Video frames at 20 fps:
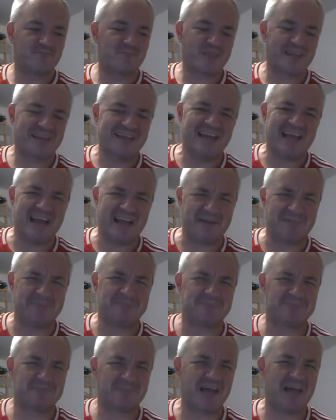Yeah,
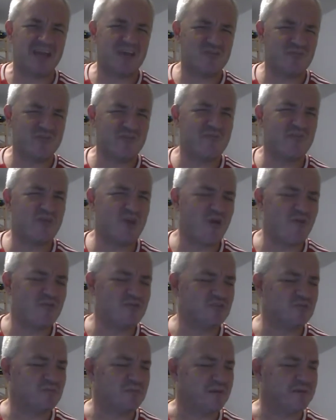I'll agree with the
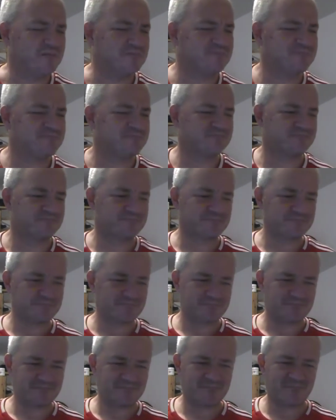orange peel.
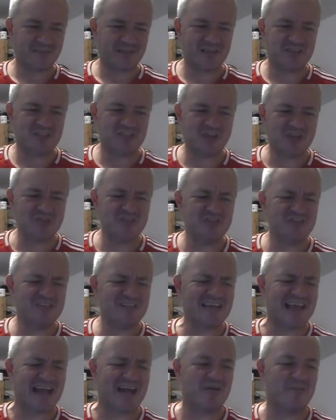Toasted
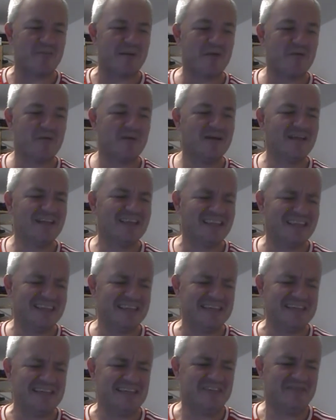caramel,
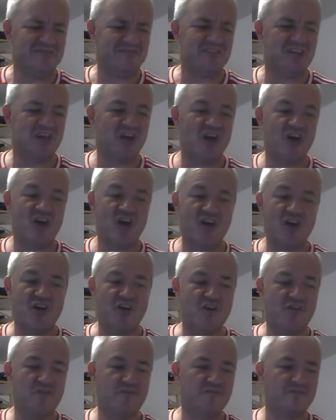leaves,
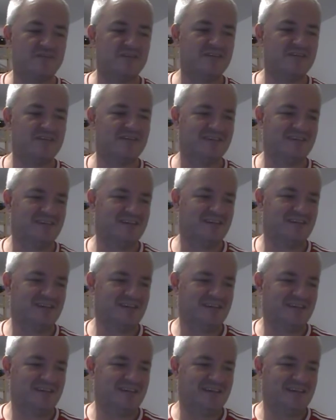earth,
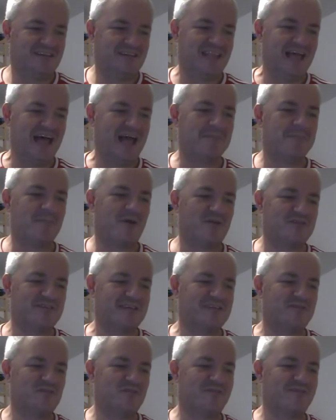light
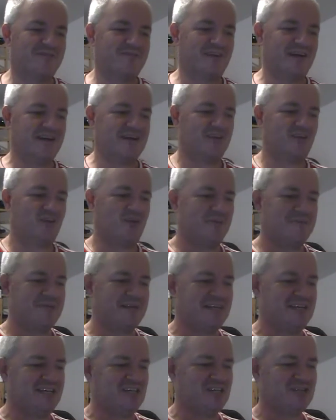bodied with fine
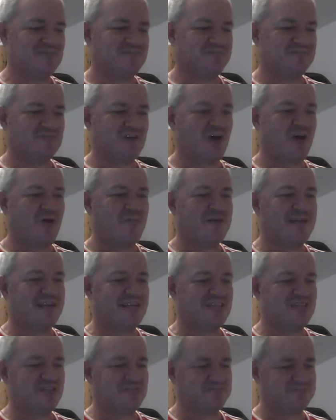
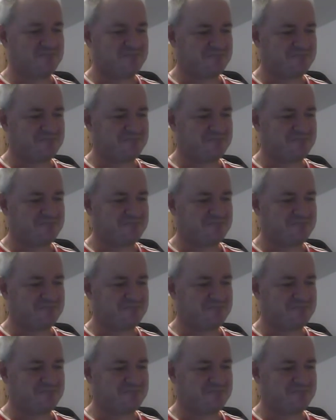carbonation.